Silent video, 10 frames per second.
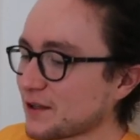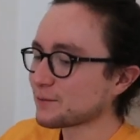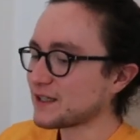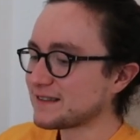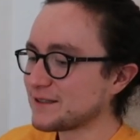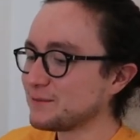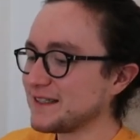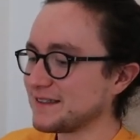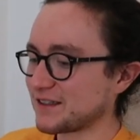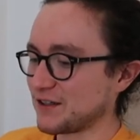But it did
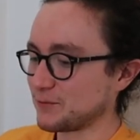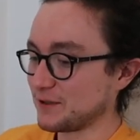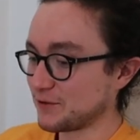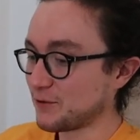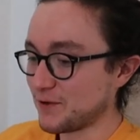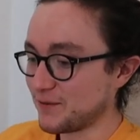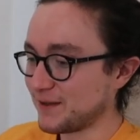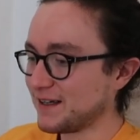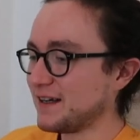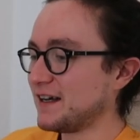mean that because we saw
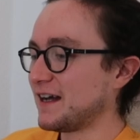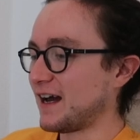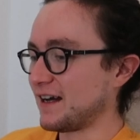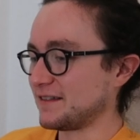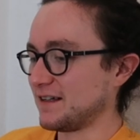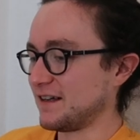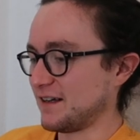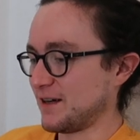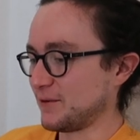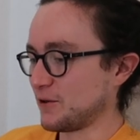them and
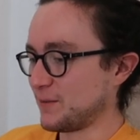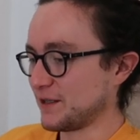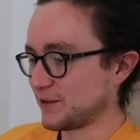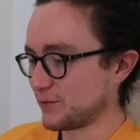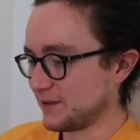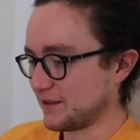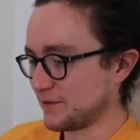uh, and we got pictures with